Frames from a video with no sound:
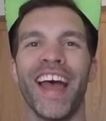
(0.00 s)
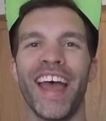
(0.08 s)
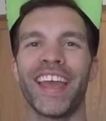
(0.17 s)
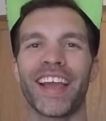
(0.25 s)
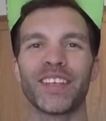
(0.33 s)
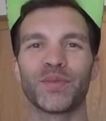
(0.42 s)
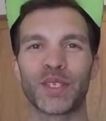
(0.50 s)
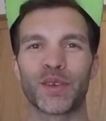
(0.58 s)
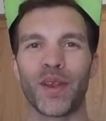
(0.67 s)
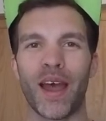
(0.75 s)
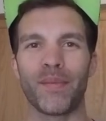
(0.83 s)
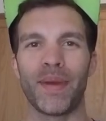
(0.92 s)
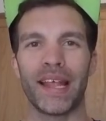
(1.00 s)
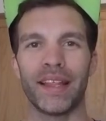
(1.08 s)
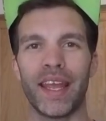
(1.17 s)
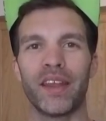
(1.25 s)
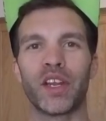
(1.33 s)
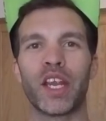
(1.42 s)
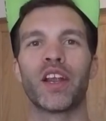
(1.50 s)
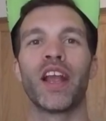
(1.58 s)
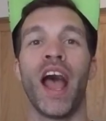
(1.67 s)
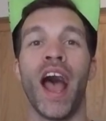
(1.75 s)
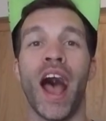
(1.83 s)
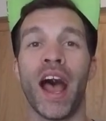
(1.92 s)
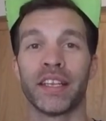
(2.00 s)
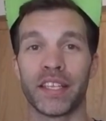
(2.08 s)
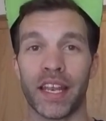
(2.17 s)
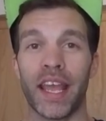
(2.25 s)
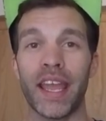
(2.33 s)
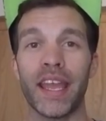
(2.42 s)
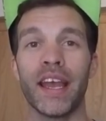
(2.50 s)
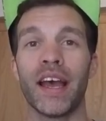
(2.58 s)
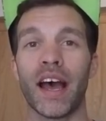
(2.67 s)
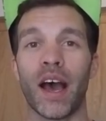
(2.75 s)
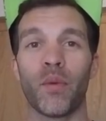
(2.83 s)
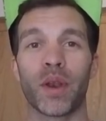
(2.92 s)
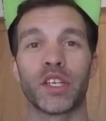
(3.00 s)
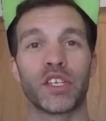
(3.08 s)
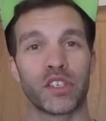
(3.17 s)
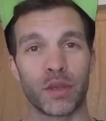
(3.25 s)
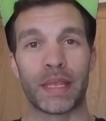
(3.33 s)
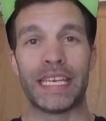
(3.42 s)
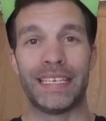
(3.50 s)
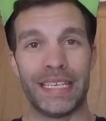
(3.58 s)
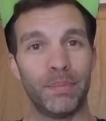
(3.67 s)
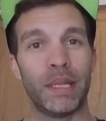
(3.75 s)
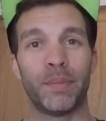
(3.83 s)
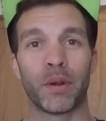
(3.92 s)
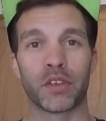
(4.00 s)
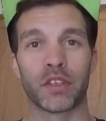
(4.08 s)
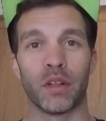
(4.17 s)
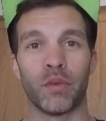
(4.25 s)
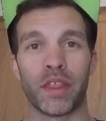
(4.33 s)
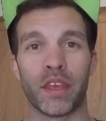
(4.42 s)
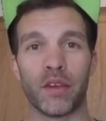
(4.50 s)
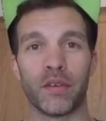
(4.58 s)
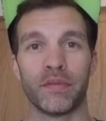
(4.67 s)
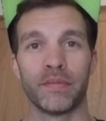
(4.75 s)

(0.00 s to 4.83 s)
Hey guys, what's going on? Matt Lennander here. Today, I want to share something deeply personal with you.